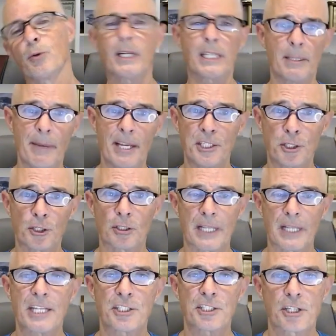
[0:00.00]
quickly make sure
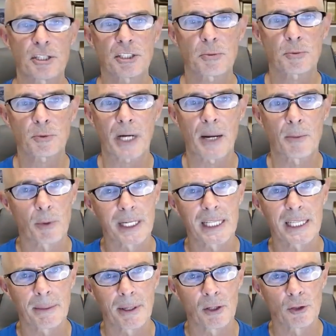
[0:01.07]
like, share, subscribe, ring
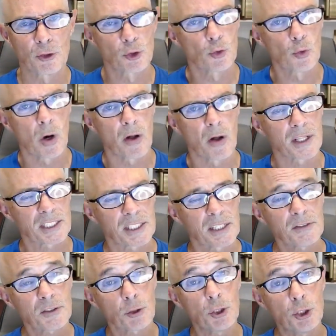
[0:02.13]
the bell, do all that stuff
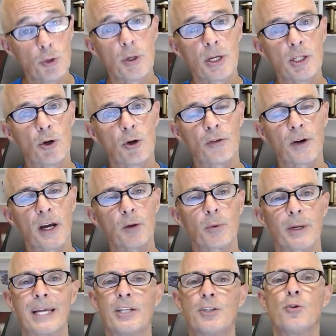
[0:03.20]
so you get notified
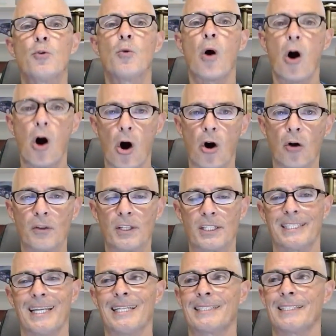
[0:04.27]
when I do all this
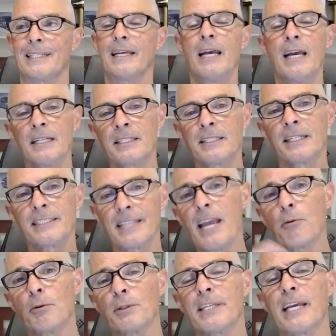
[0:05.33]
testing. Today
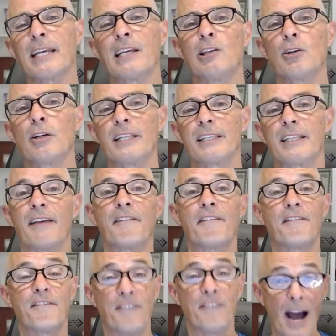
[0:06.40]
we're taking a look at the
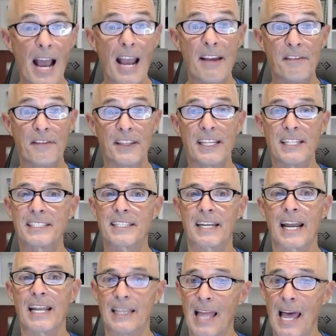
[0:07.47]
five things that
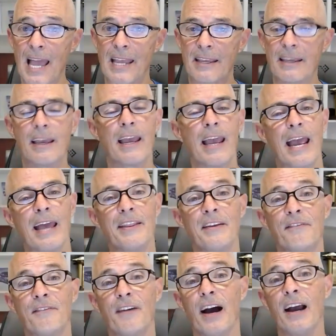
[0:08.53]
I like and the
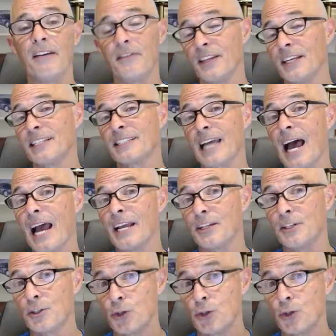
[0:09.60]
five things I